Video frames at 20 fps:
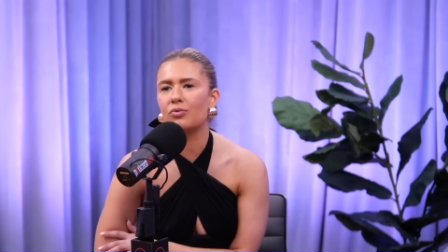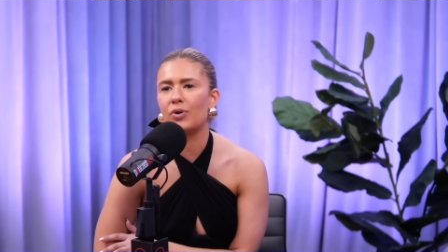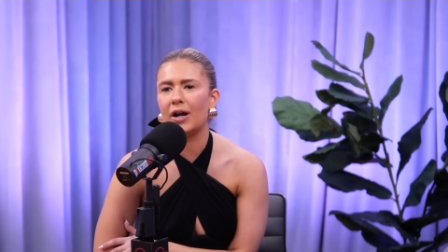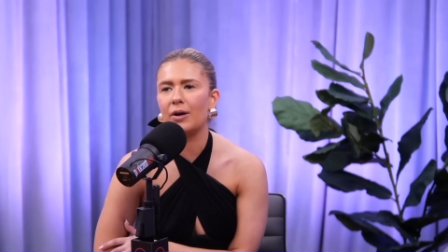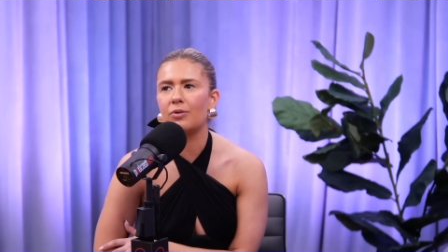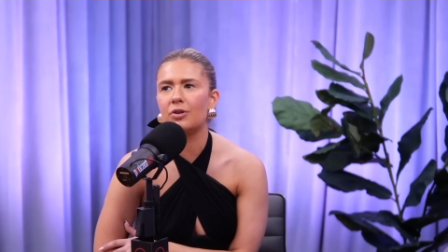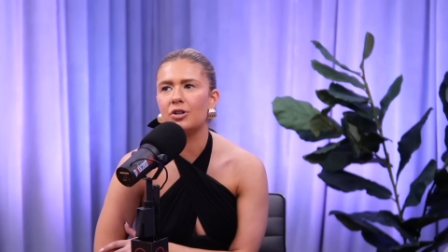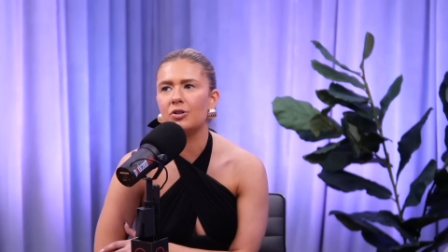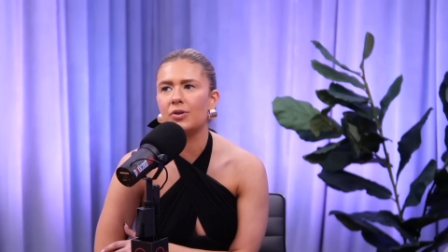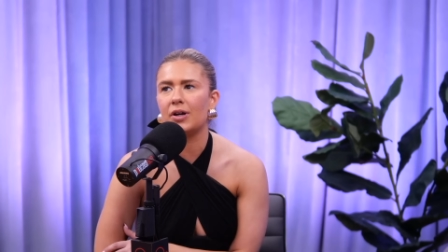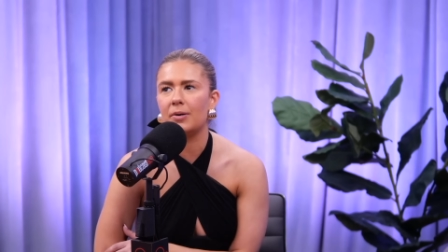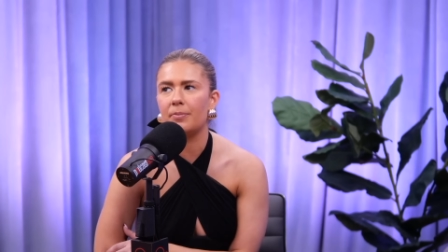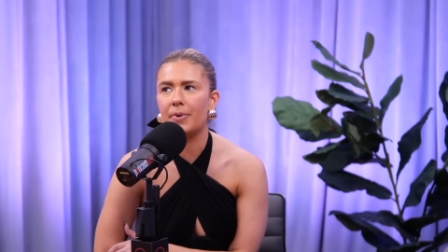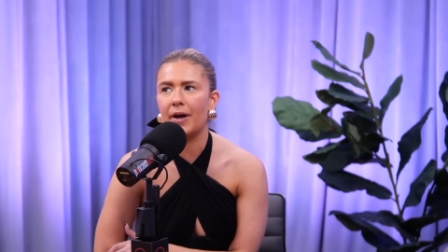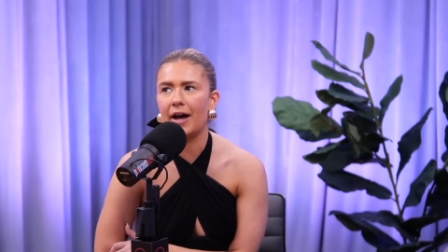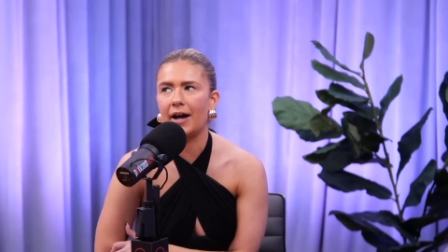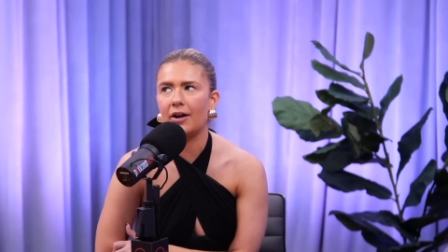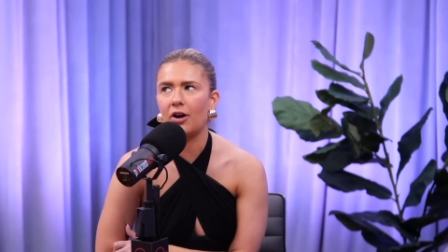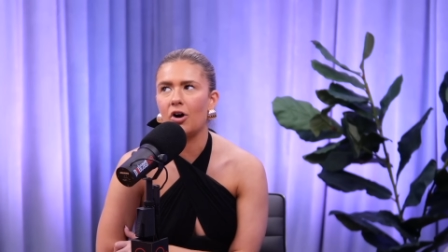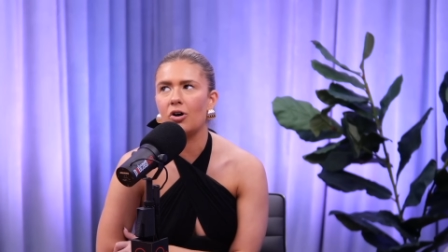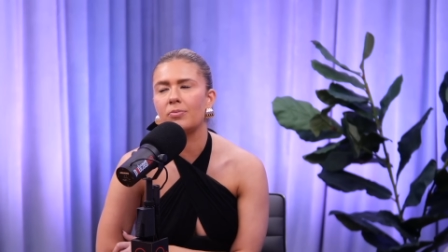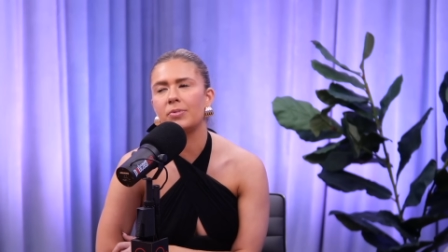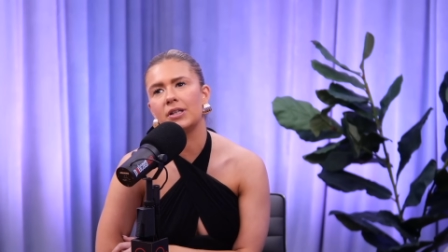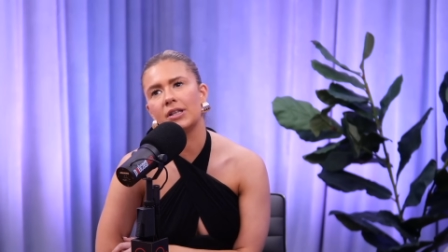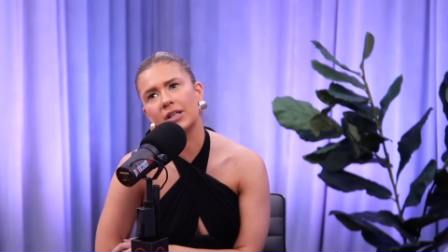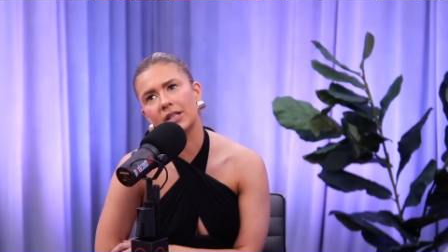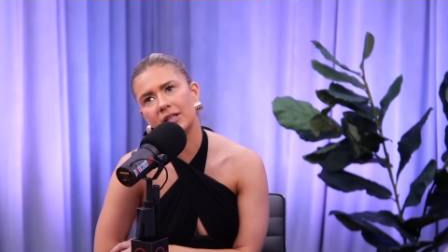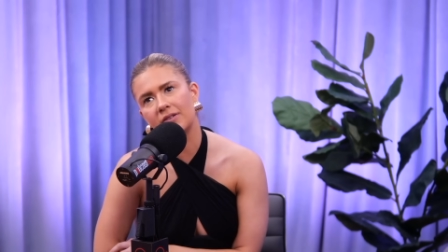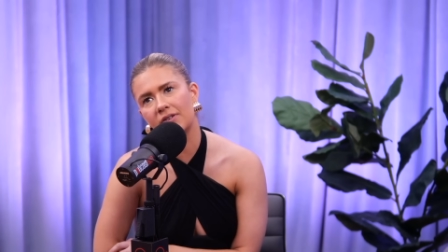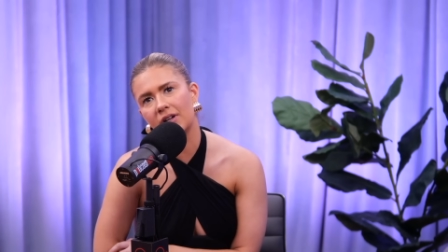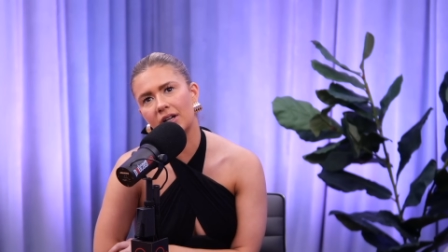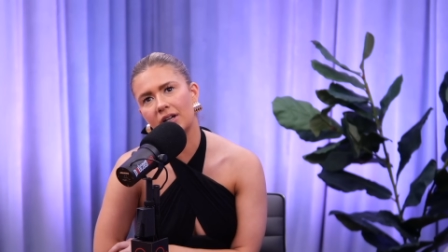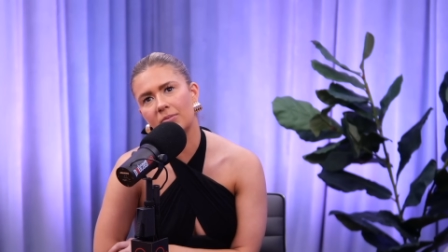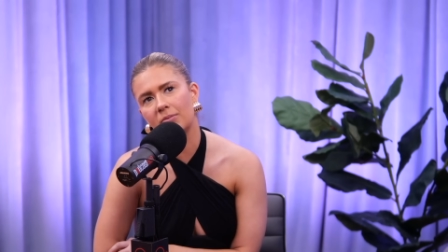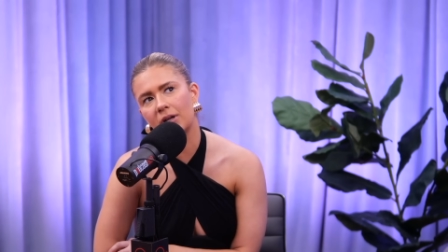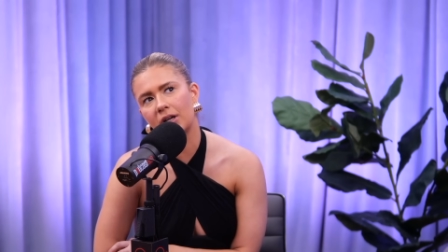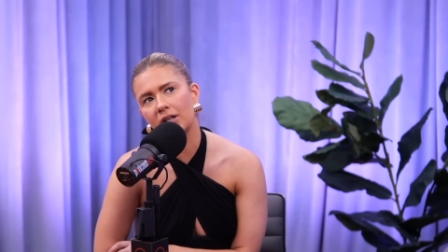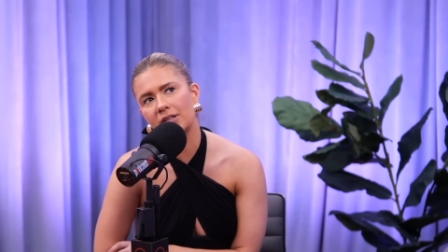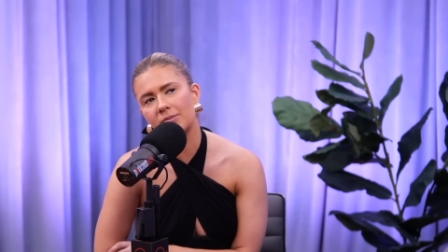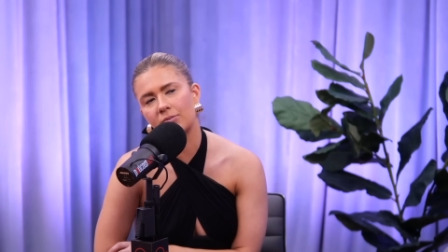when you get back, I'll be leaving
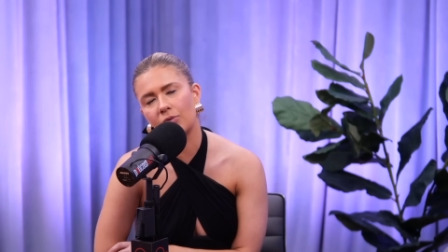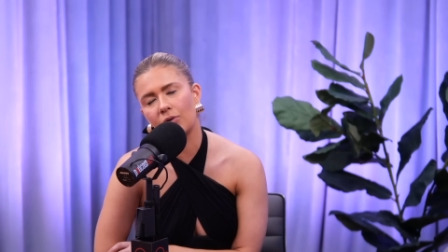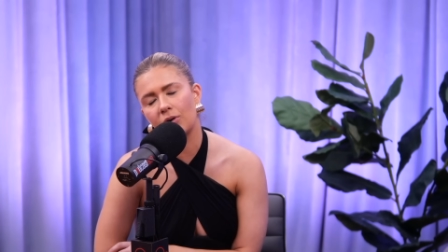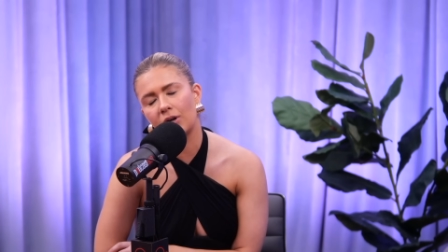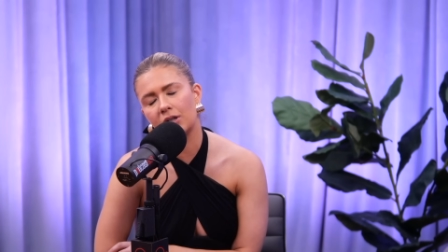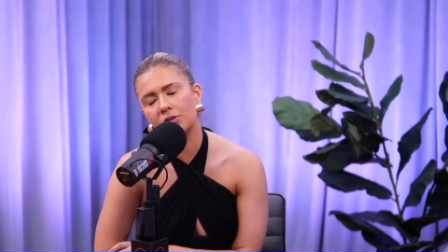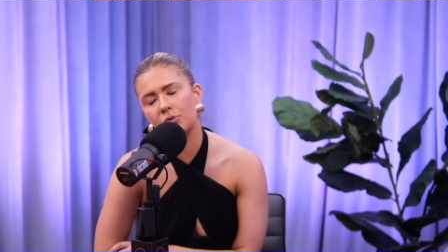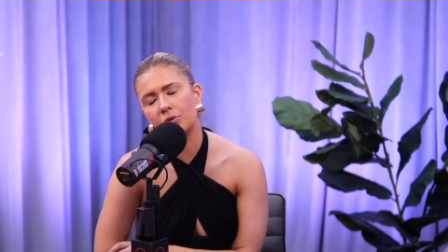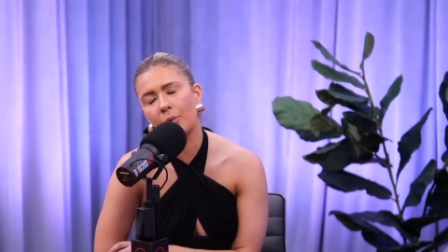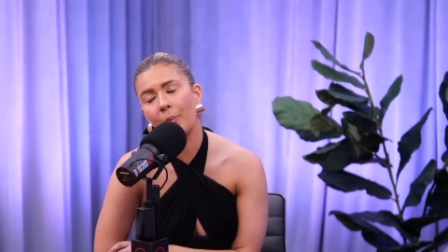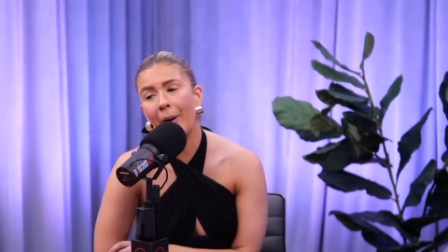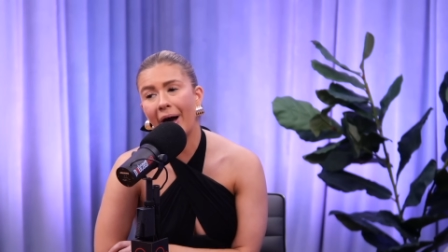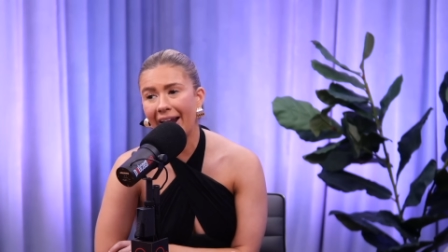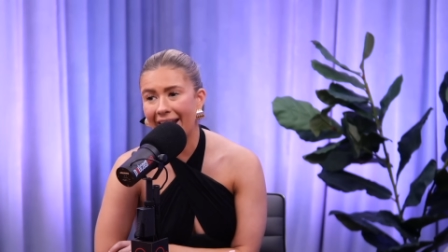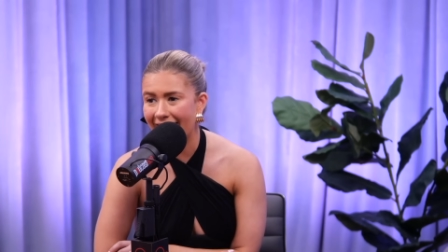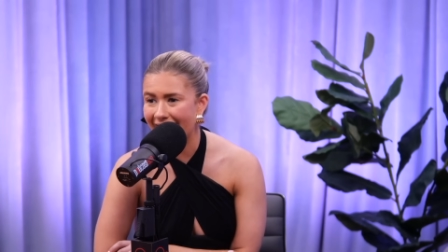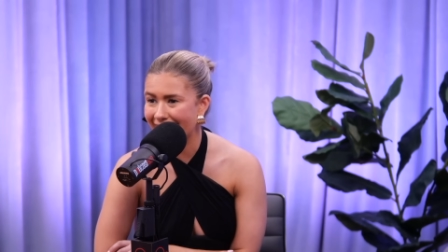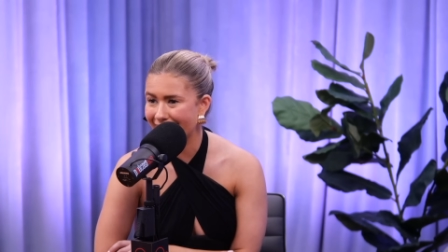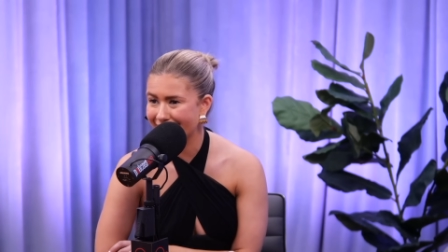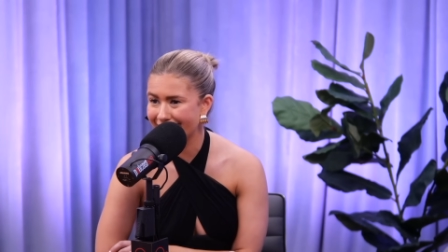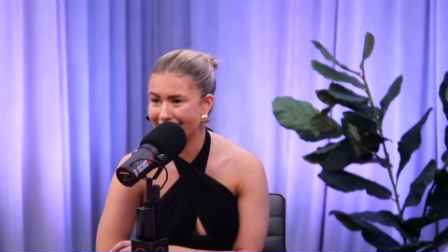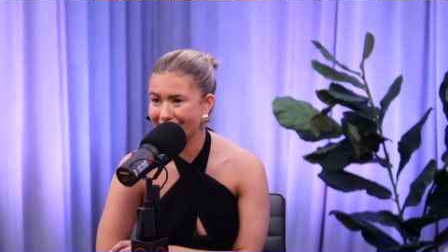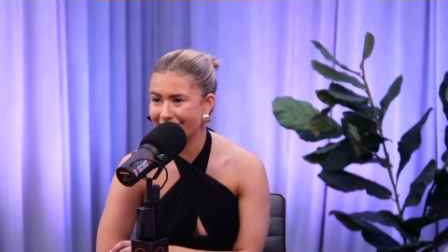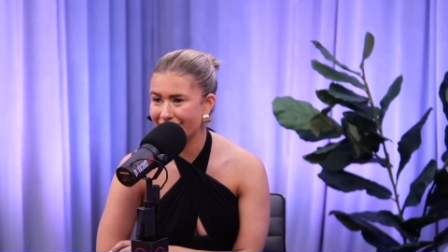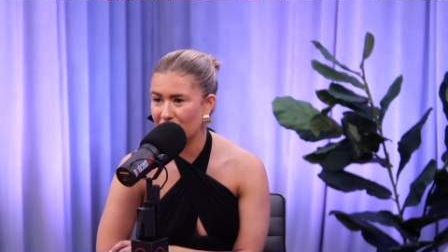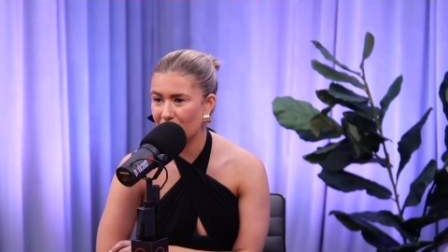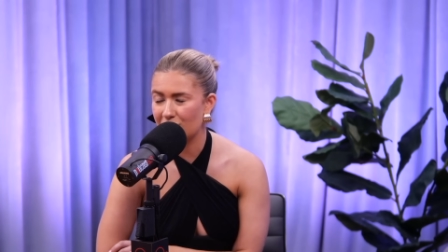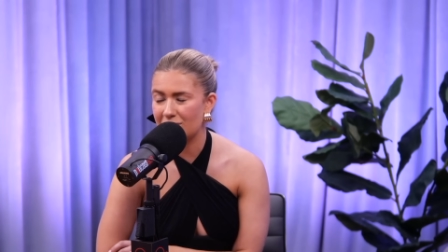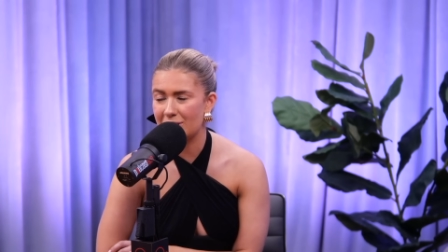because I'm going to a wedding for some